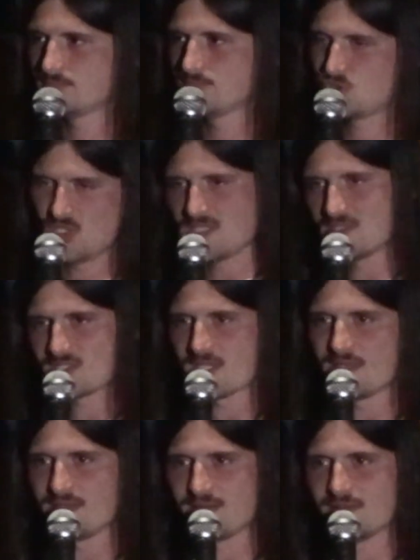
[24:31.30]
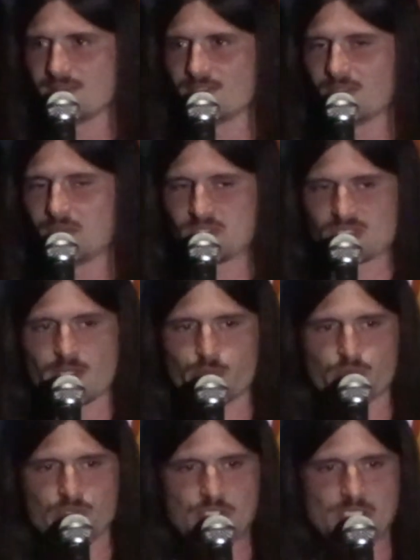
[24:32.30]
She didn't say anything, you know, which I
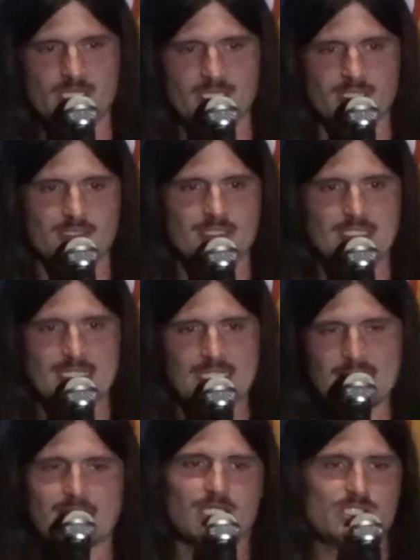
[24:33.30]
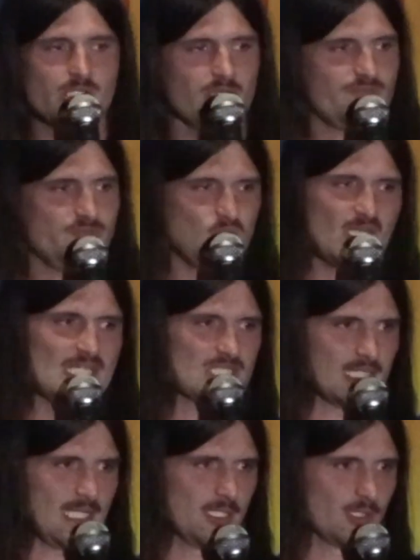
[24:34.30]
appreciated. Until a few days
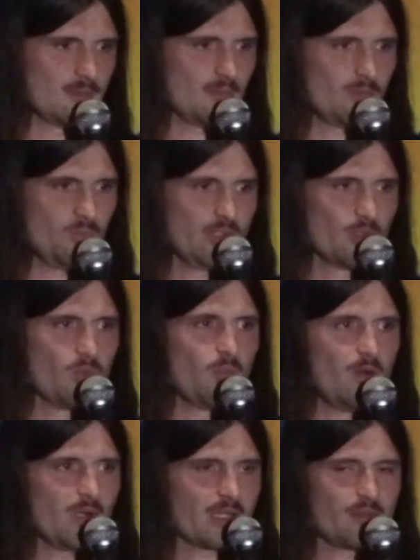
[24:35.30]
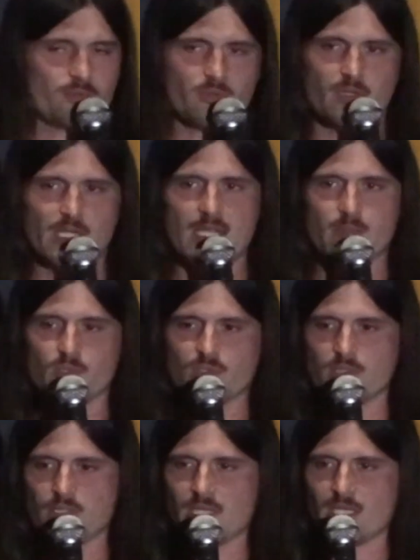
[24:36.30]
later, we were walking through our
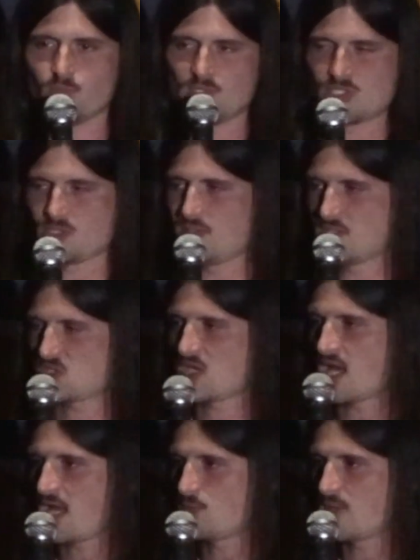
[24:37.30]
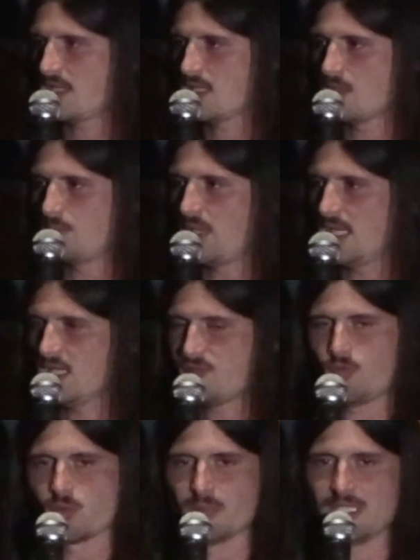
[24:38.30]
neighborhood and we saw this guy riding a
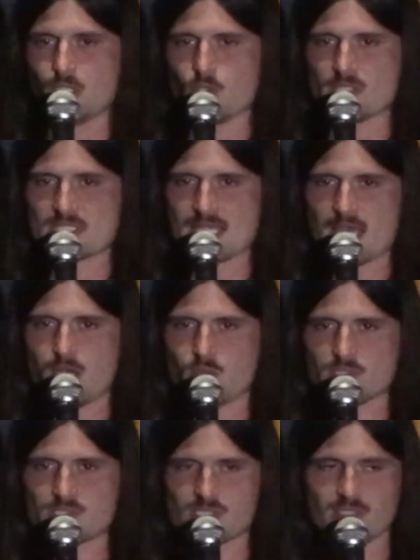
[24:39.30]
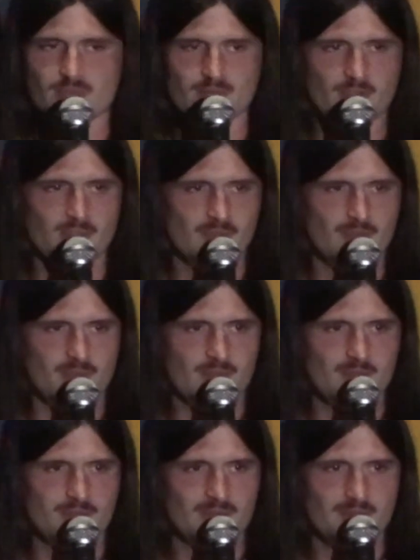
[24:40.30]
bike formerly known as ours.
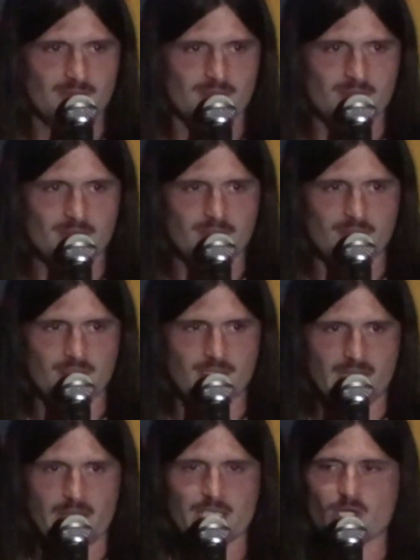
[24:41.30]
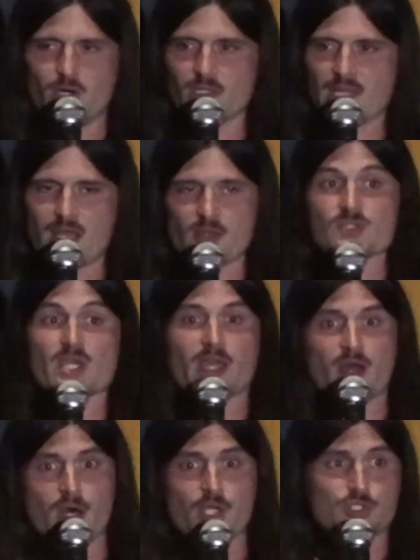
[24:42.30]
And I called out, I was
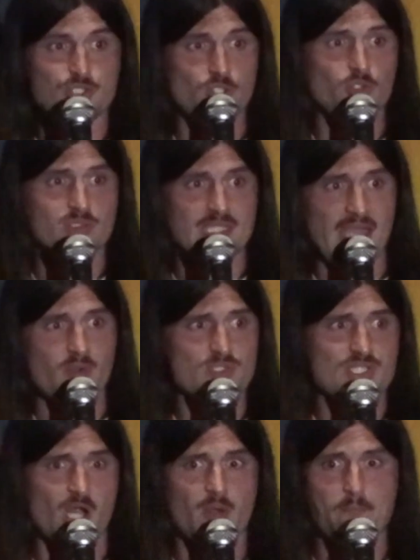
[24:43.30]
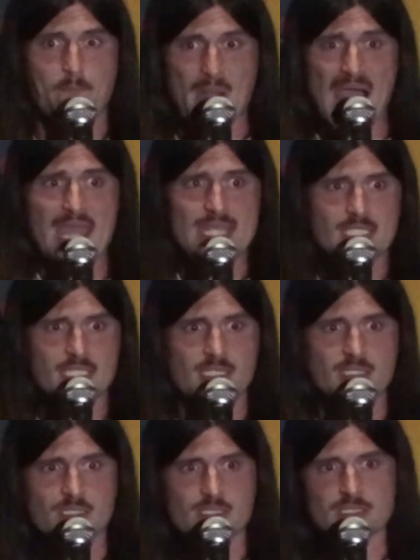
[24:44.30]
like, dude, that was our bike.